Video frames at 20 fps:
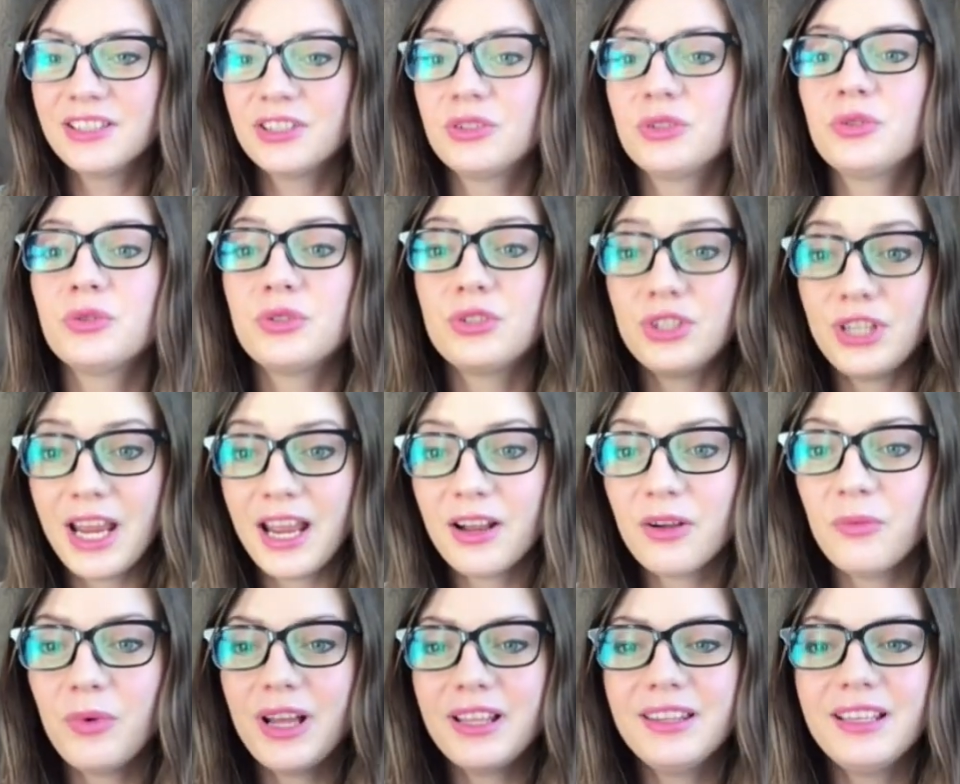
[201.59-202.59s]
To check
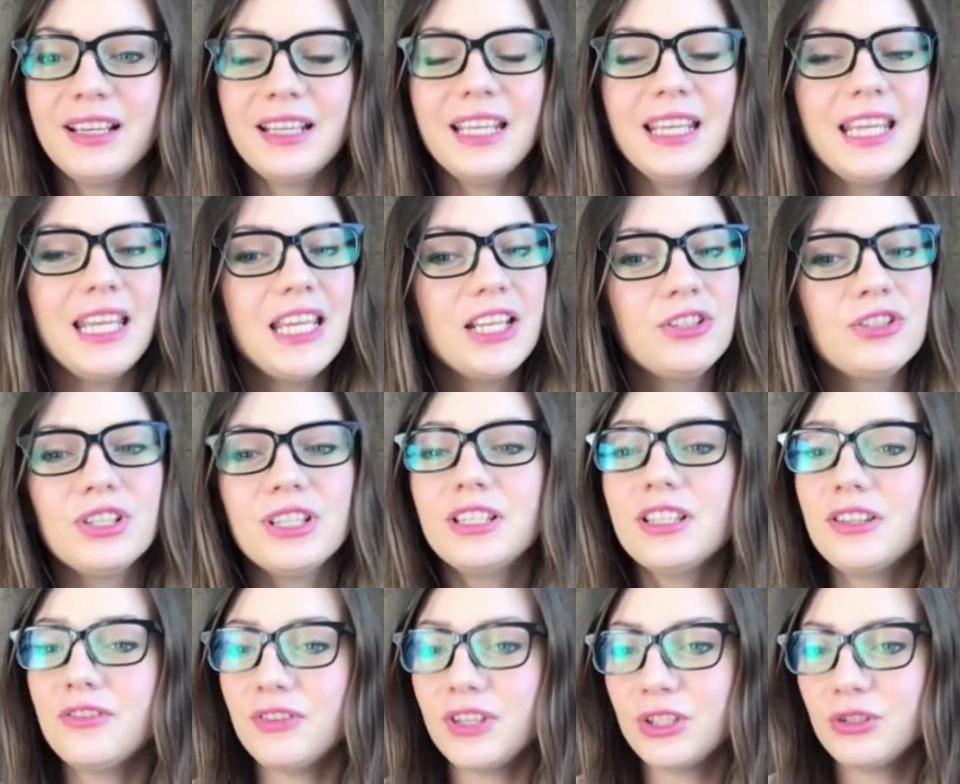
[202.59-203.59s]
whether each
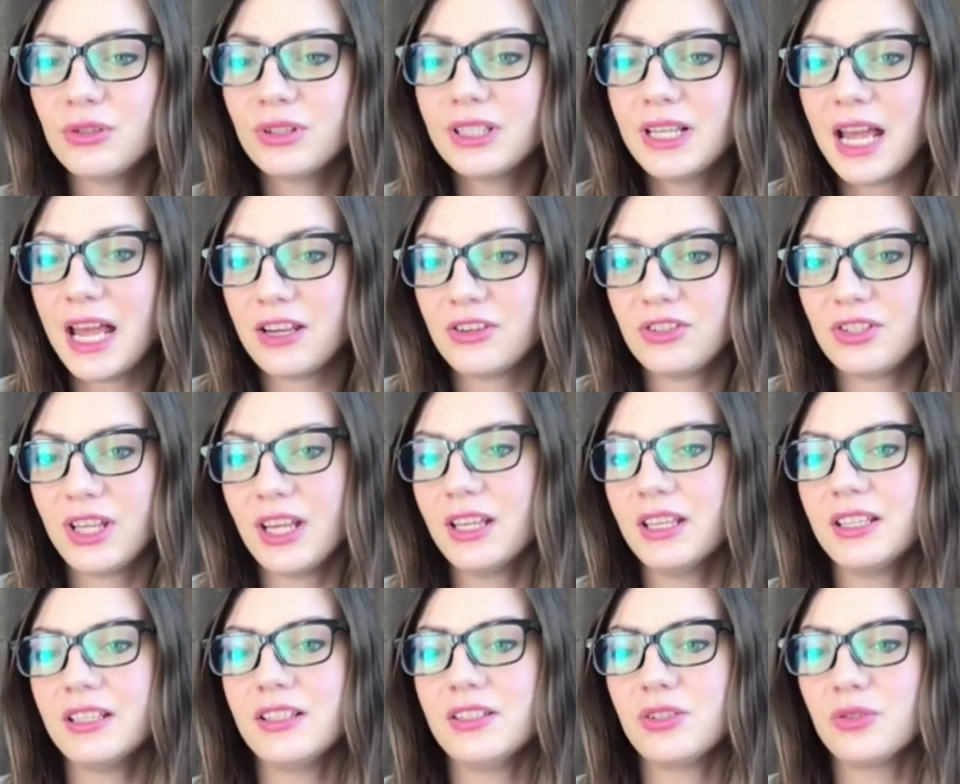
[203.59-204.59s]
individual hashtag
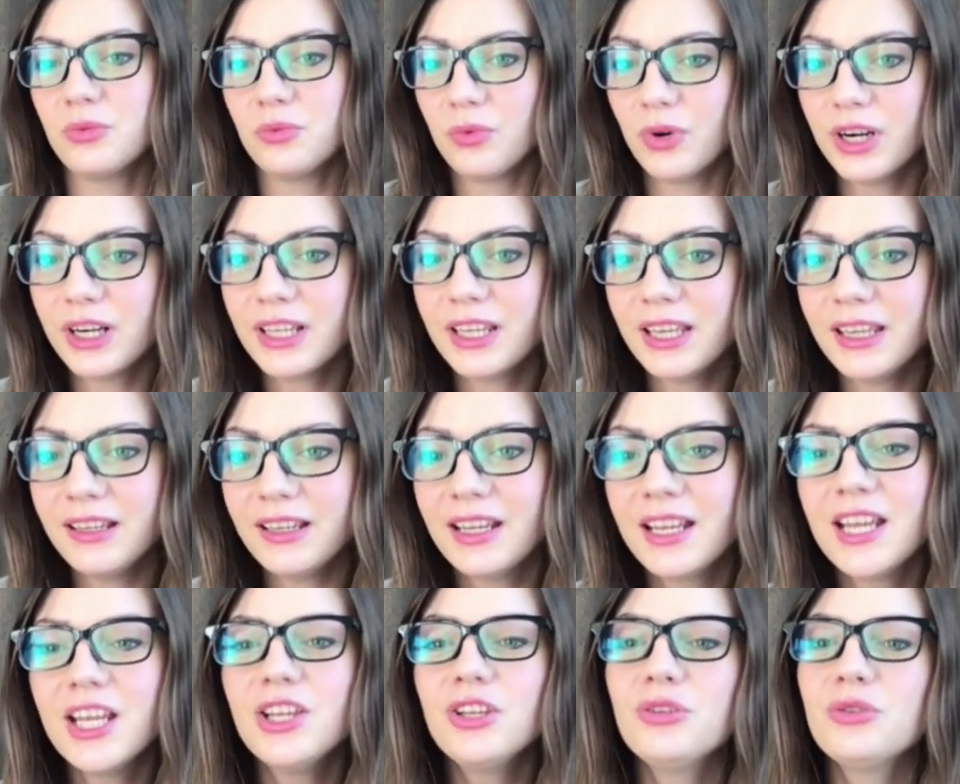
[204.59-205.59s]
is working,
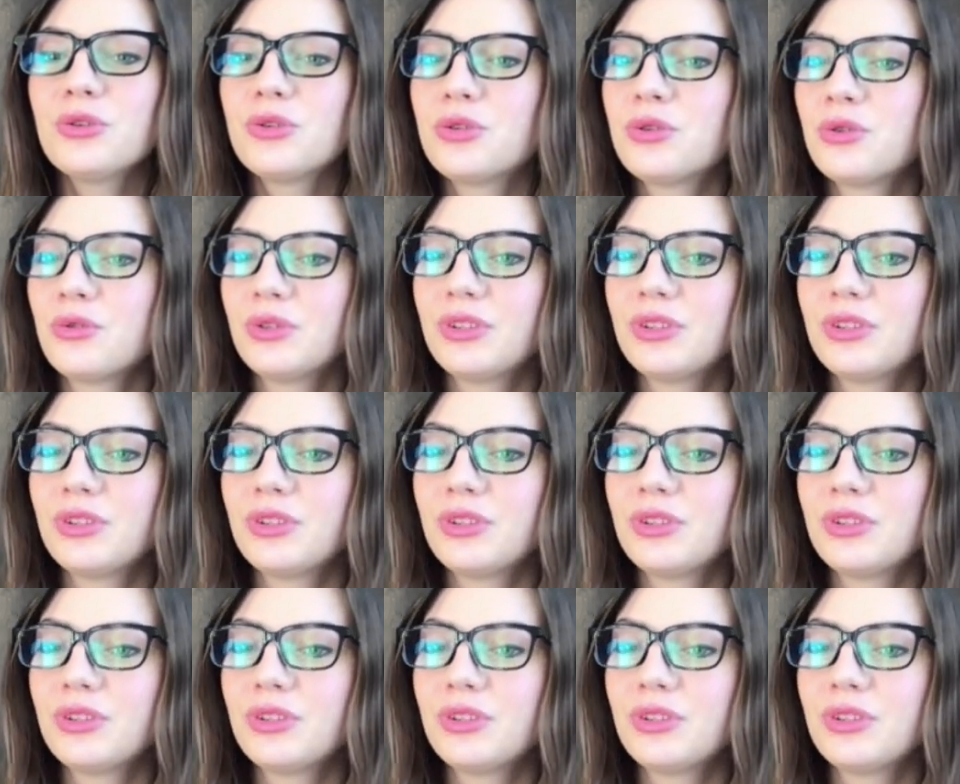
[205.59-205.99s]
you should